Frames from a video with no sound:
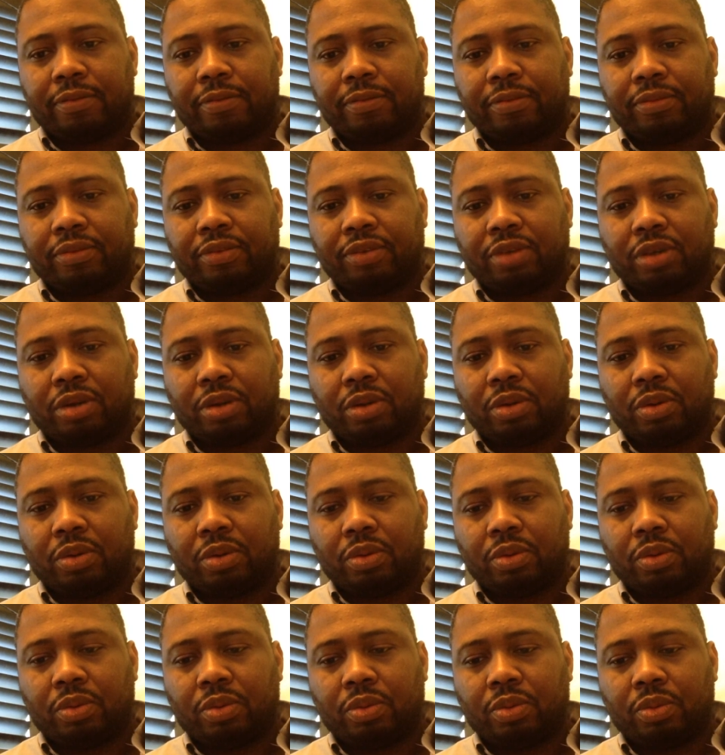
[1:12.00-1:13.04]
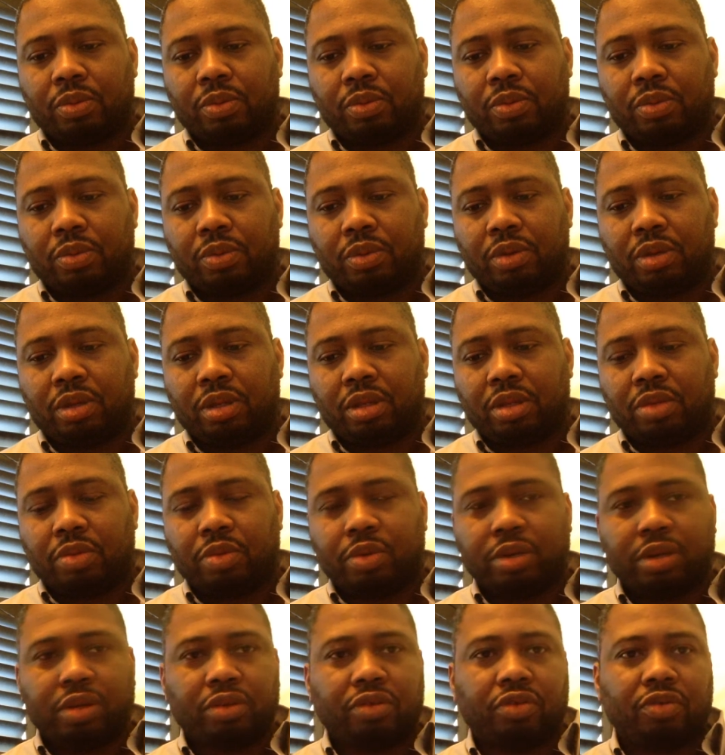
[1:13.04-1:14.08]
So the
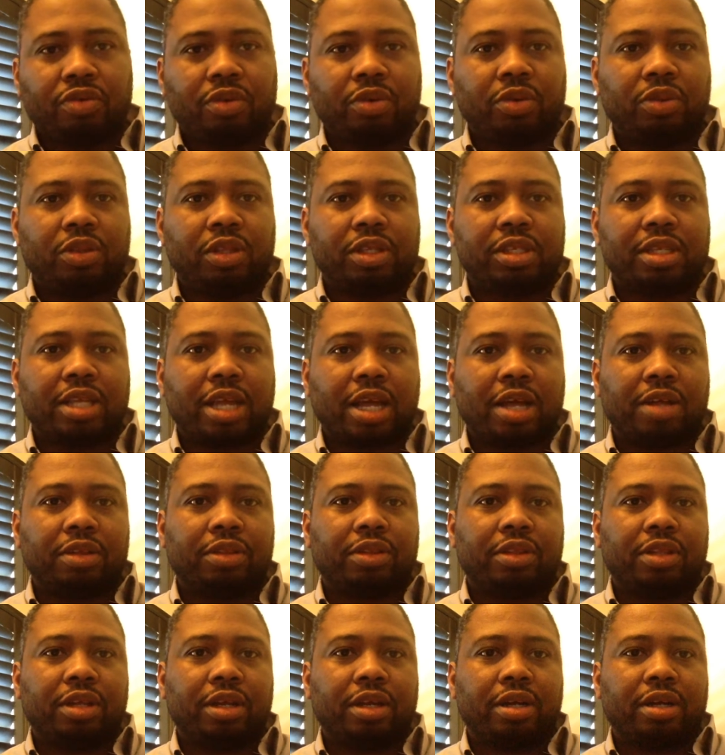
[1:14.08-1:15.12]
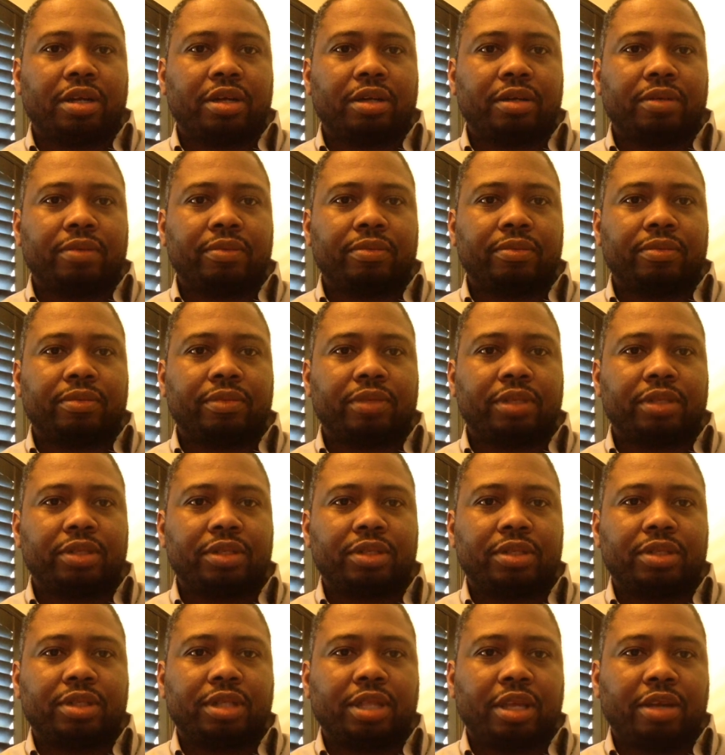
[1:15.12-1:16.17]
real truth is out there. This
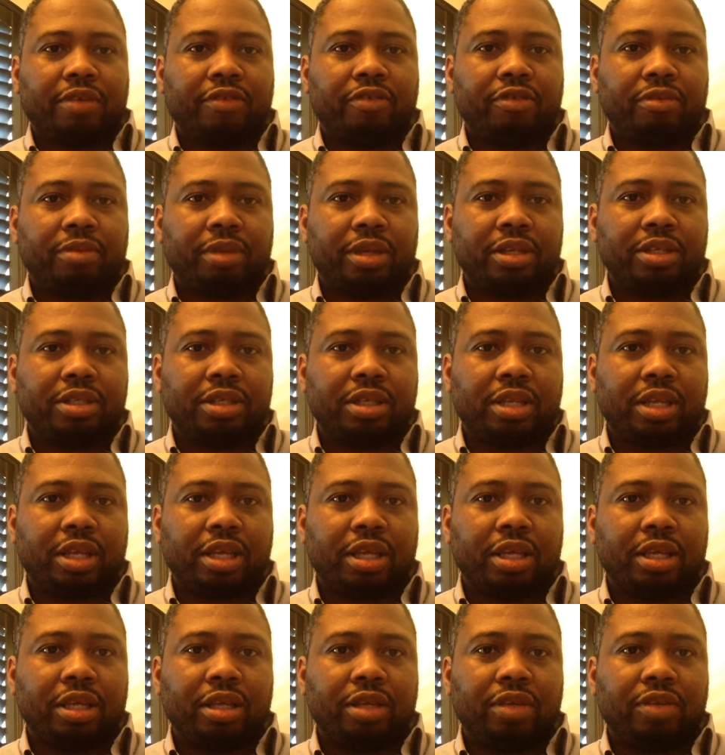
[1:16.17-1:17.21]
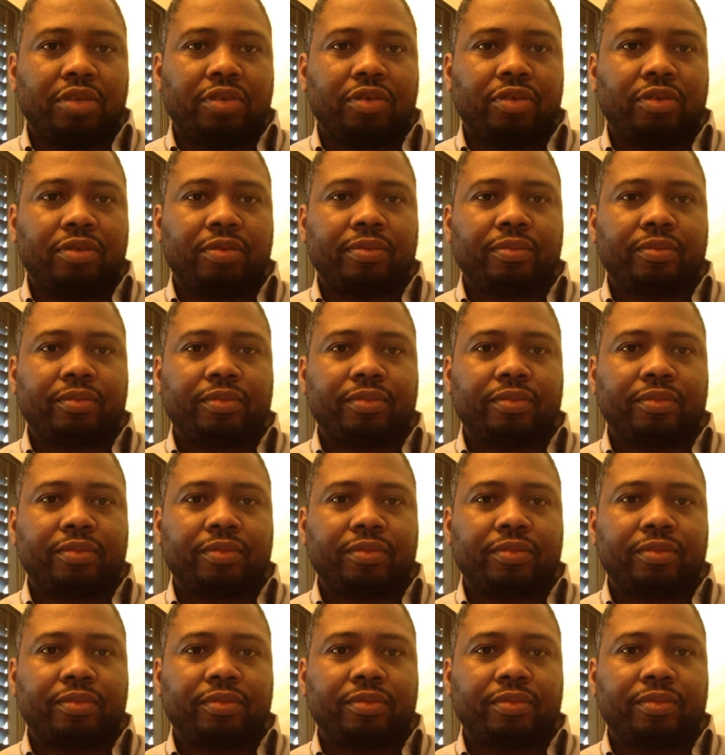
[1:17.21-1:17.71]
is the information age.